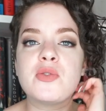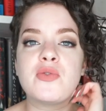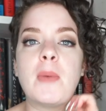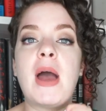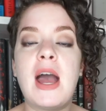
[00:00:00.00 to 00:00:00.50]

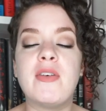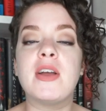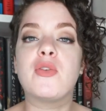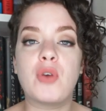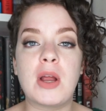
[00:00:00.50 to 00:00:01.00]
from having
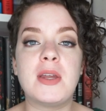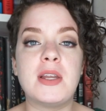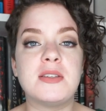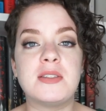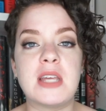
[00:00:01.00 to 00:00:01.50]
a friend that
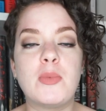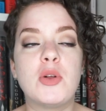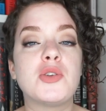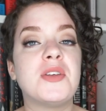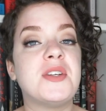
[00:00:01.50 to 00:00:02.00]
is
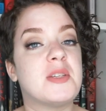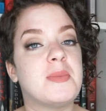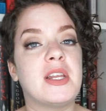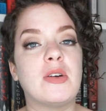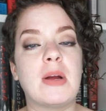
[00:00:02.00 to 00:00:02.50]
disabled, so the
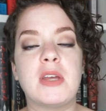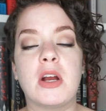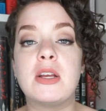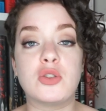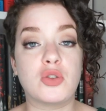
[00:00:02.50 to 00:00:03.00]
disability rep there
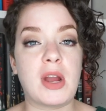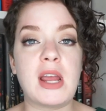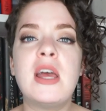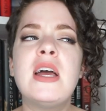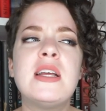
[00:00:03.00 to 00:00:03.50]
is great.